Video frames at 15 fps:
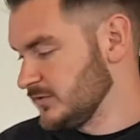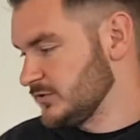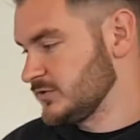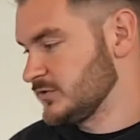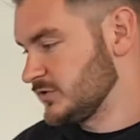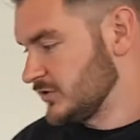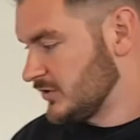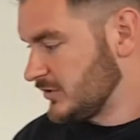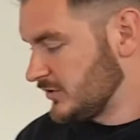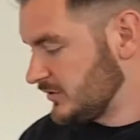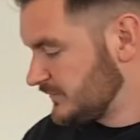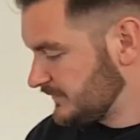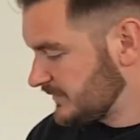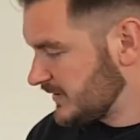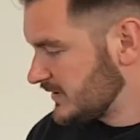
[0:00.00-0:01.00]

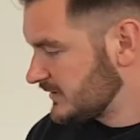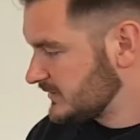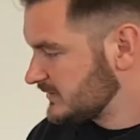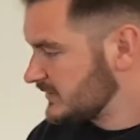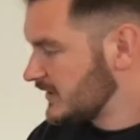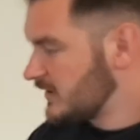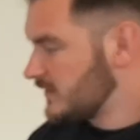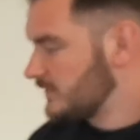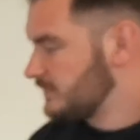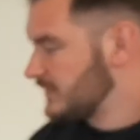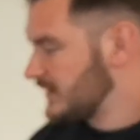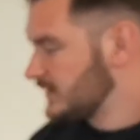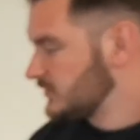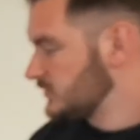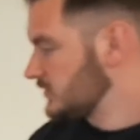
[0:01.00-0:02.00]
So I'll start off
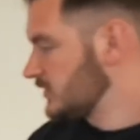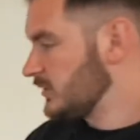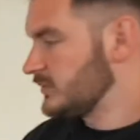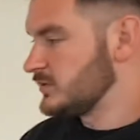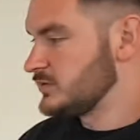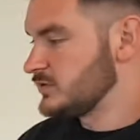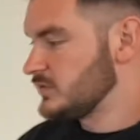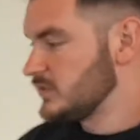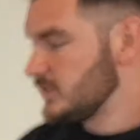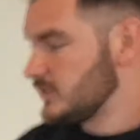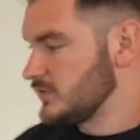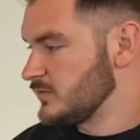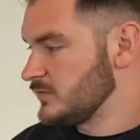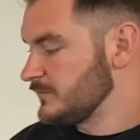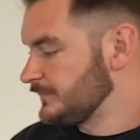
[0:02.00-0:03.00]
by showing
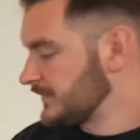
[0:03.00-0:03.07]
you,